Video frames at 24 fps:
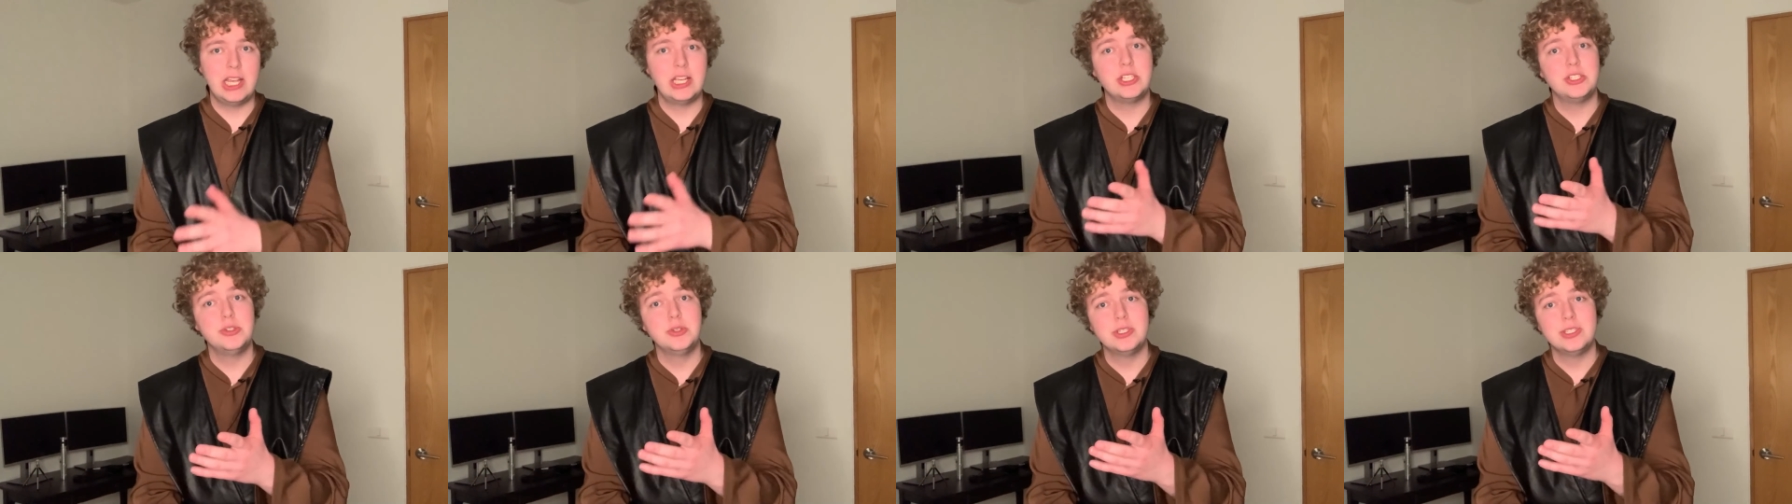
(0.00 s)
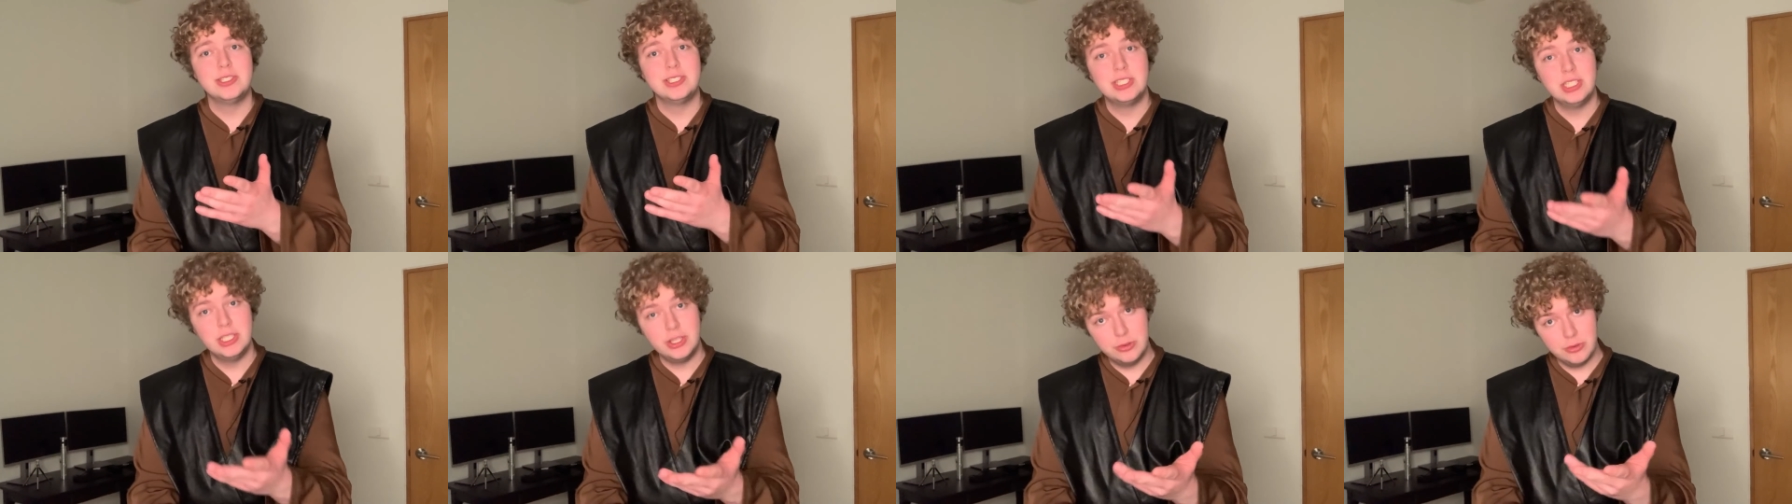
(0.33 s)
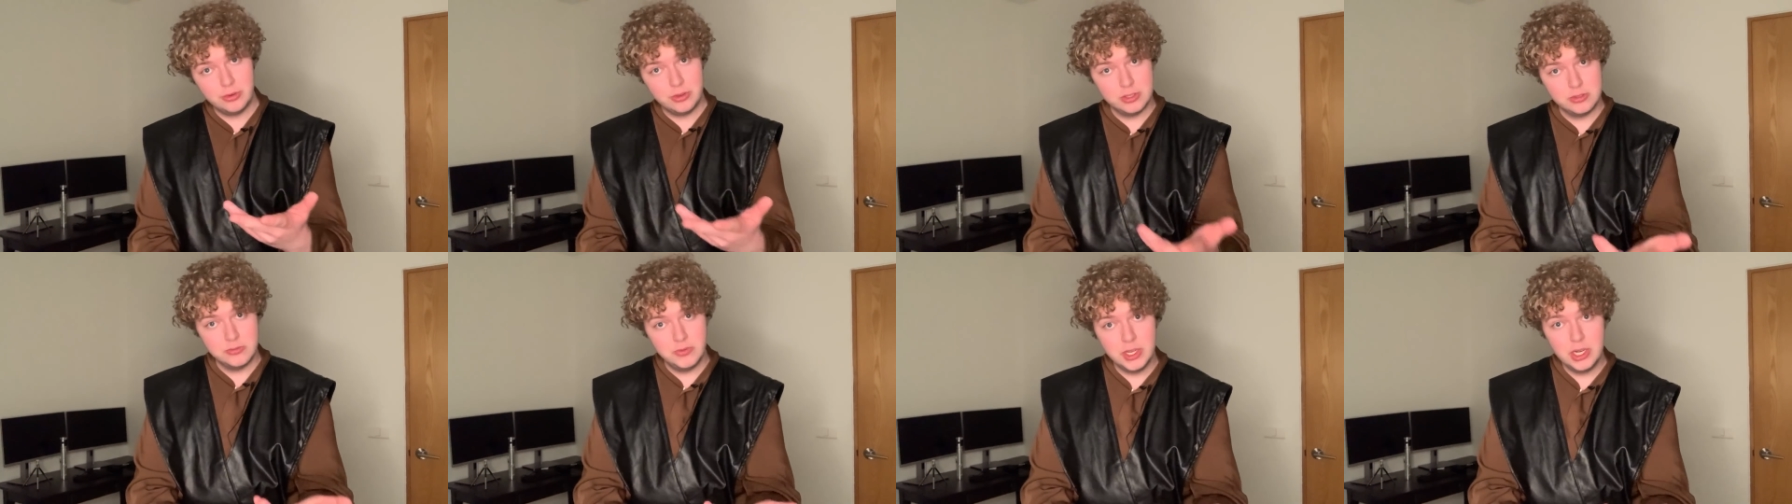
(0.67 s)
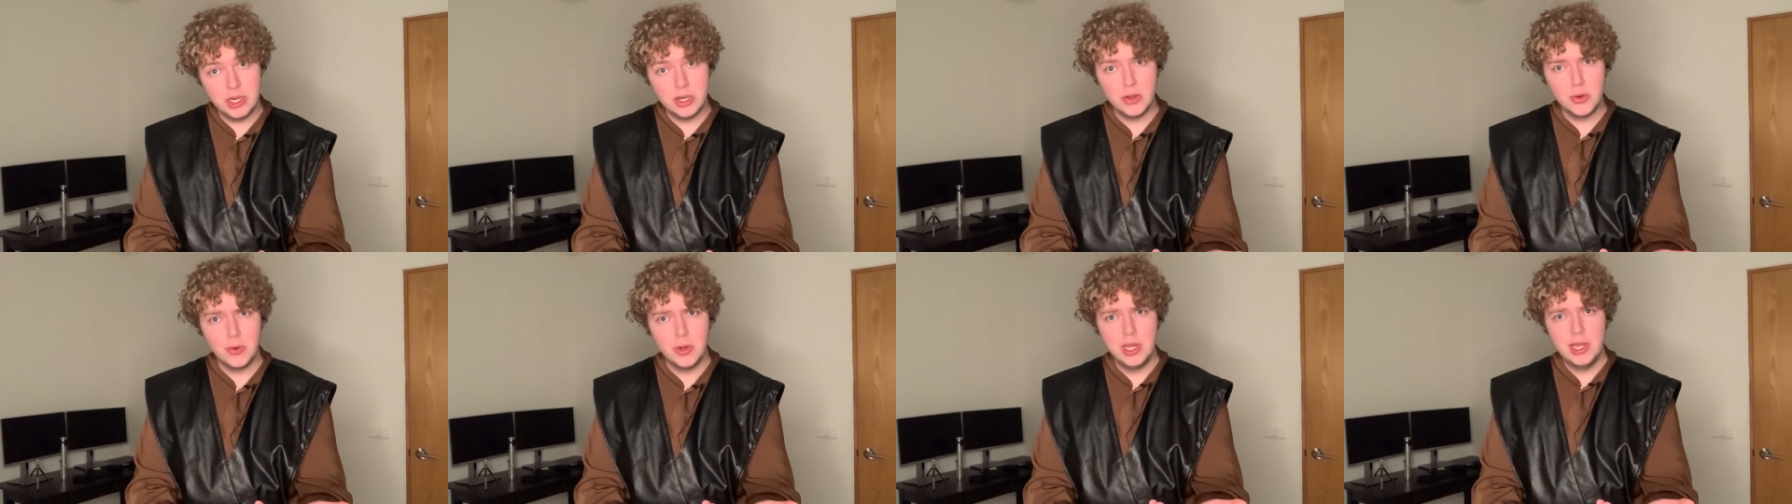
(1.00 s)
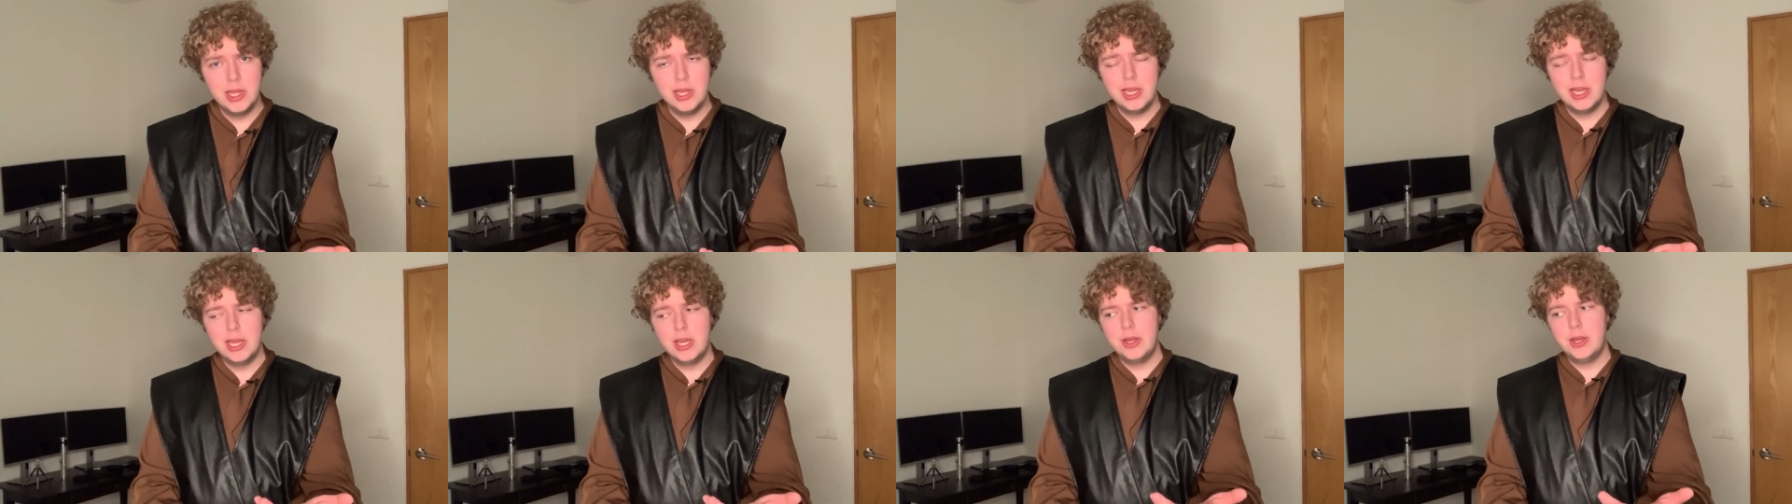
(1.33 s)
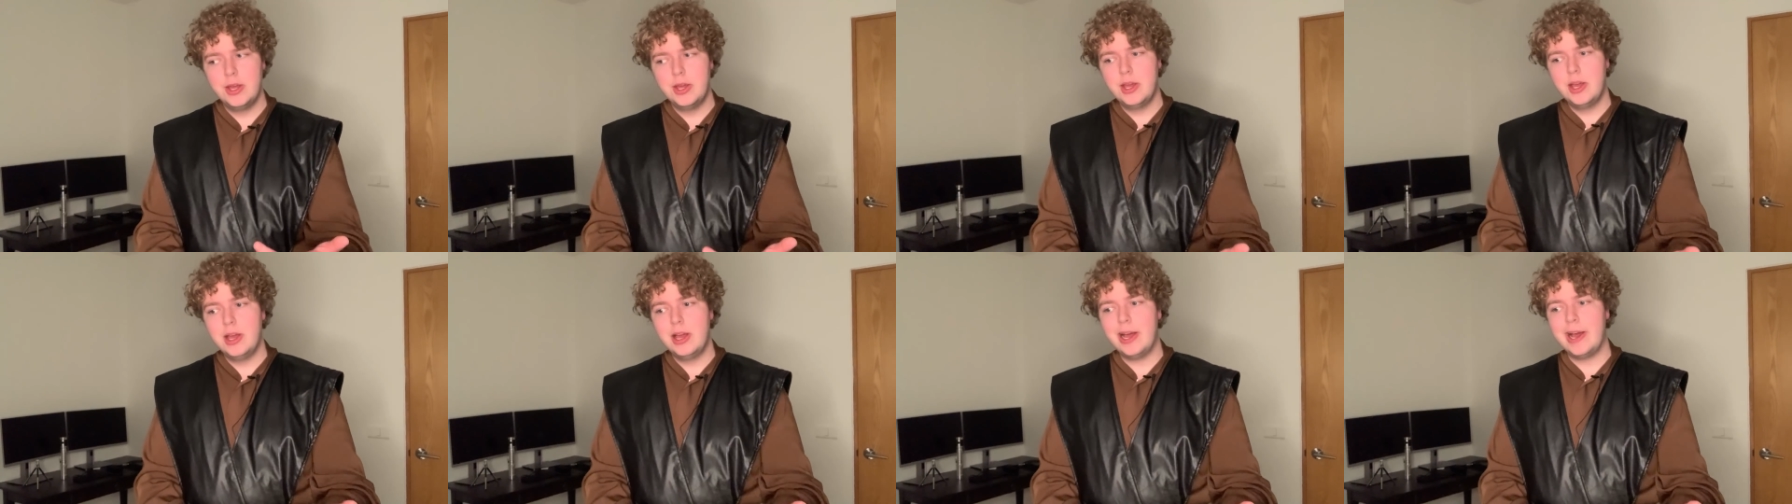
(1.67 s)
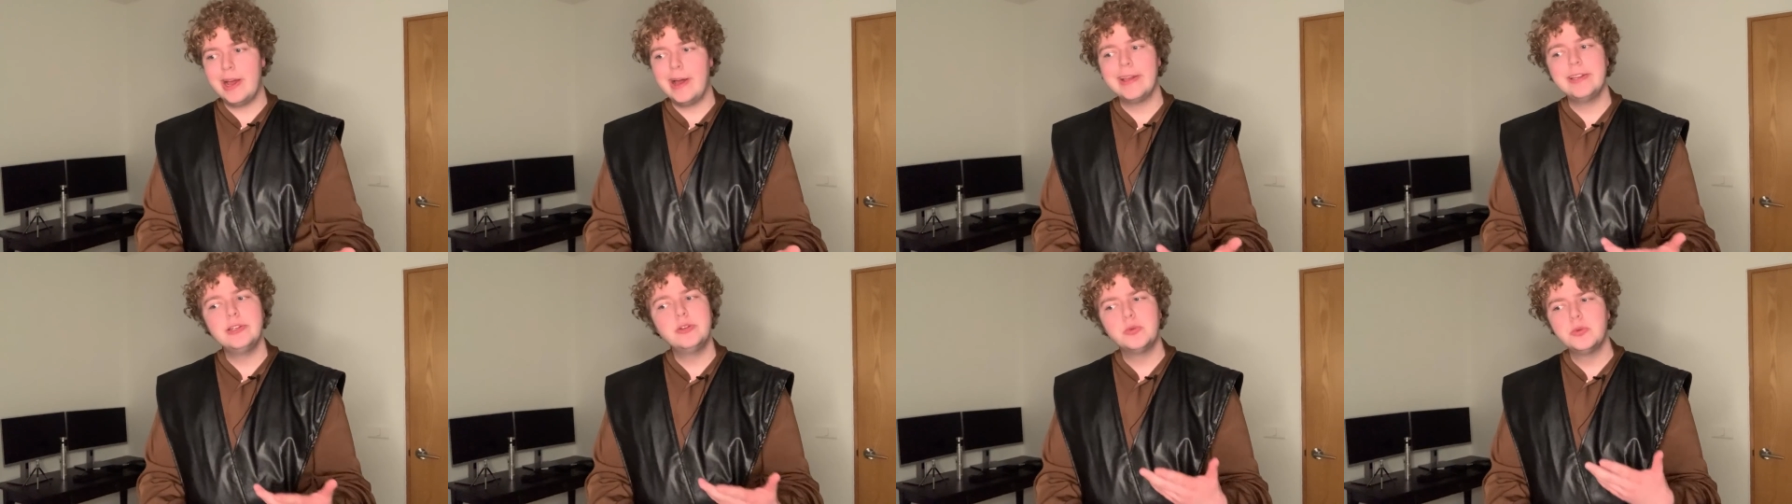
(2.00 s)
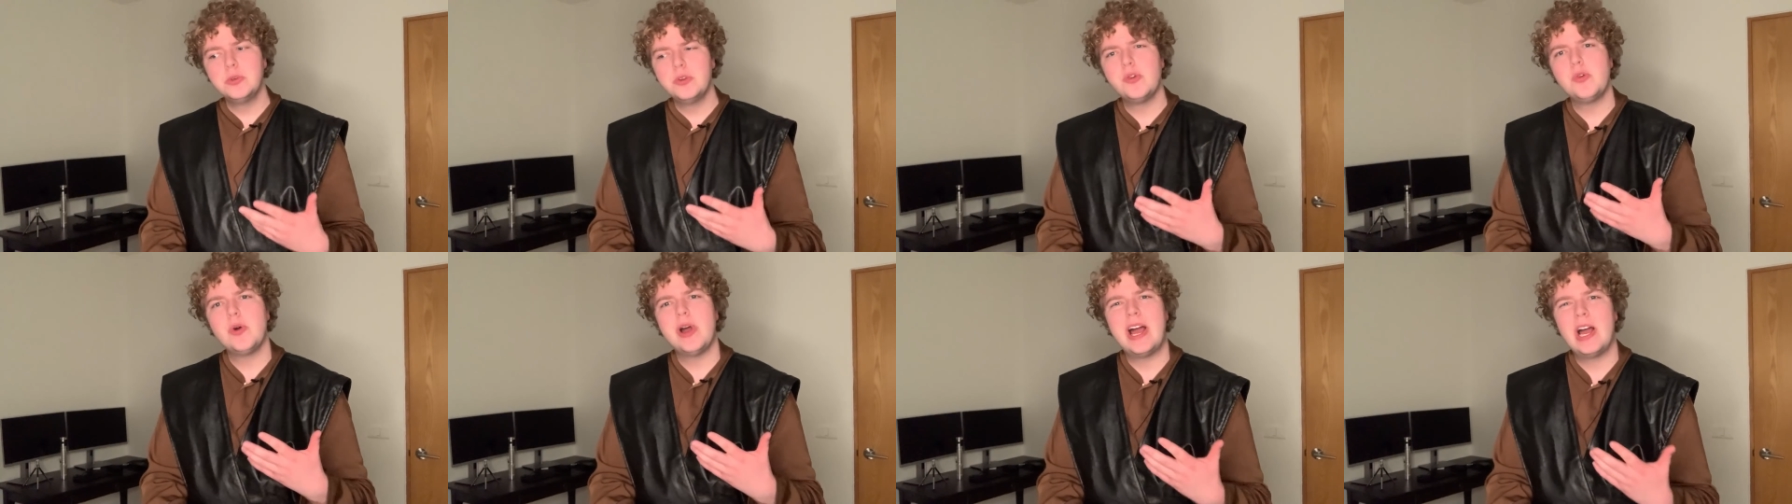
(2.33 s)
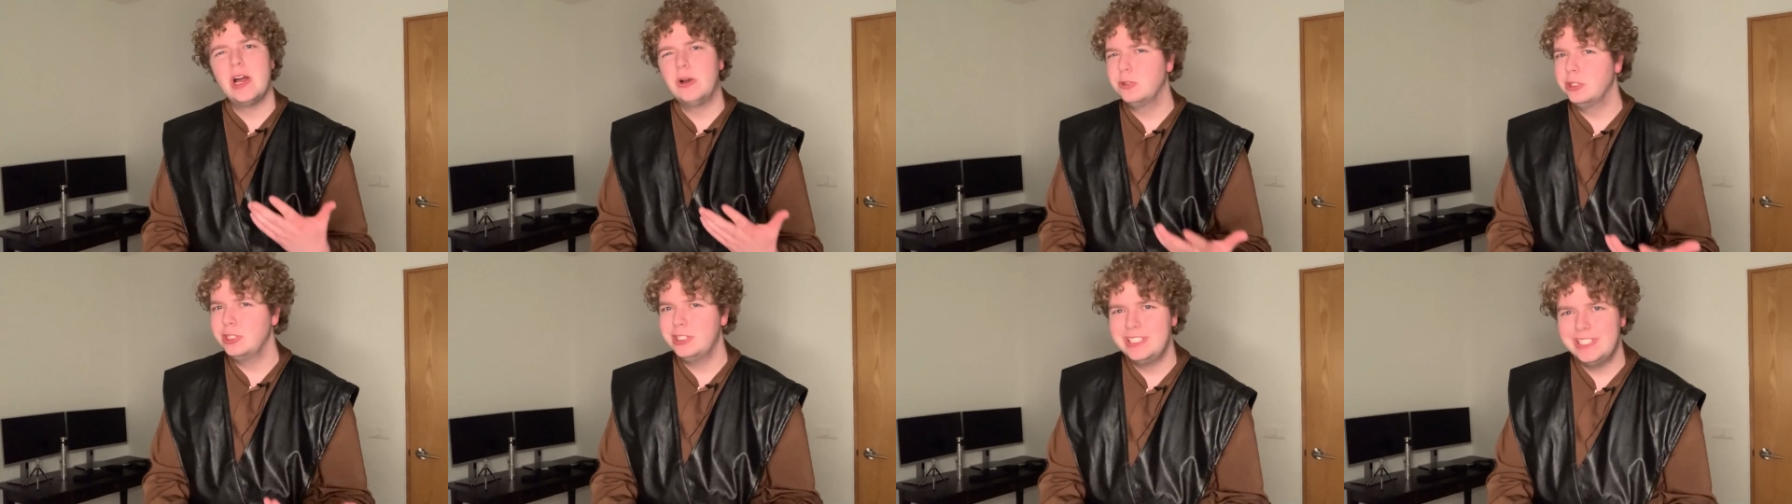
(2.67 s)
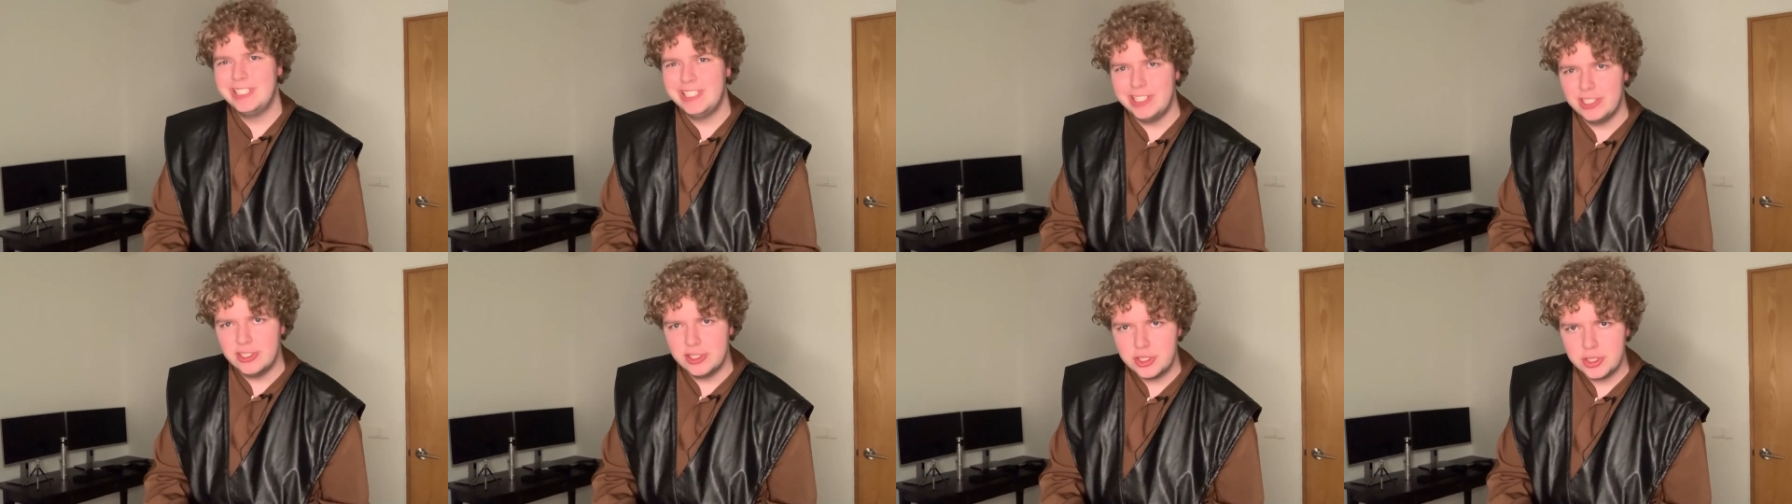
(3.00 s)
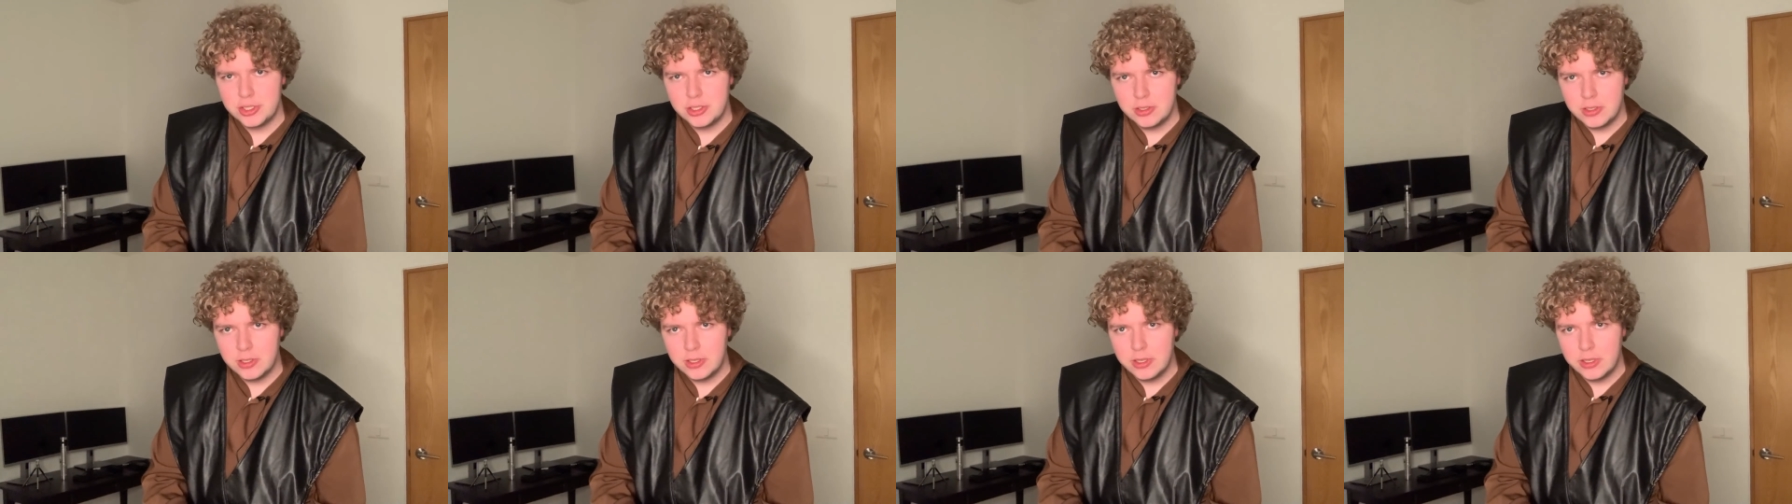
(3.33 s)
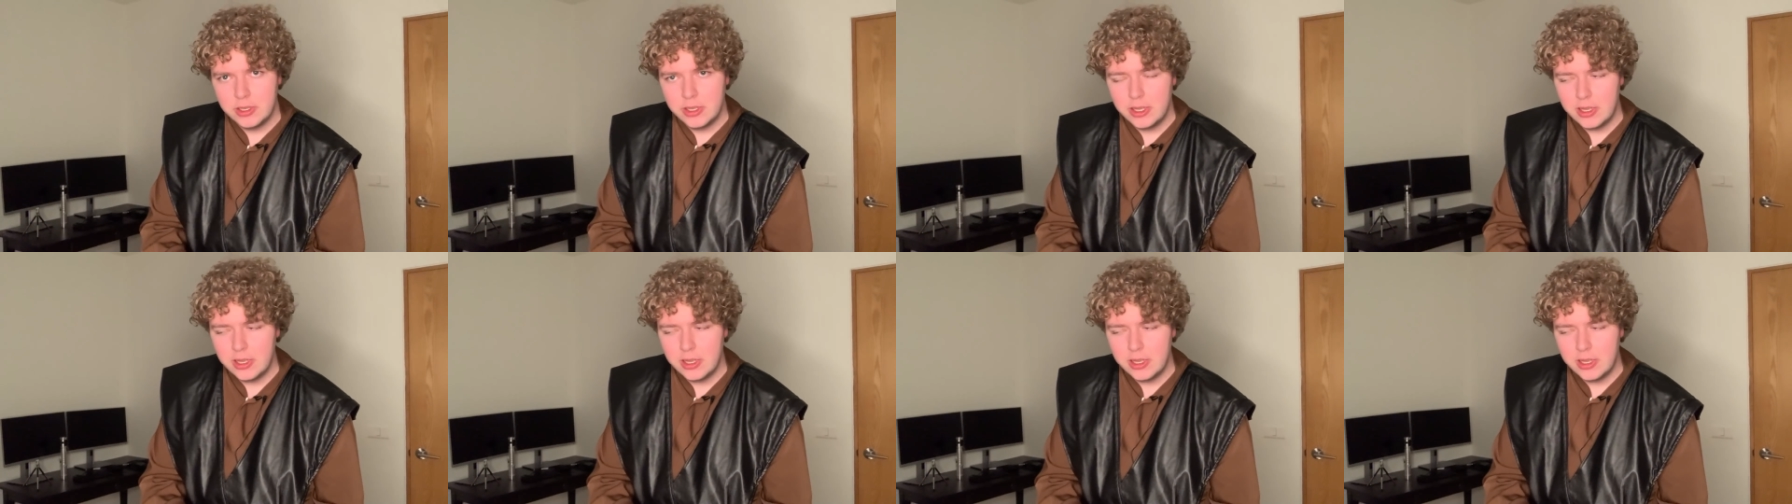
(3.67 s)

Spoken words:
as you can see through this video, I don't know how to teach.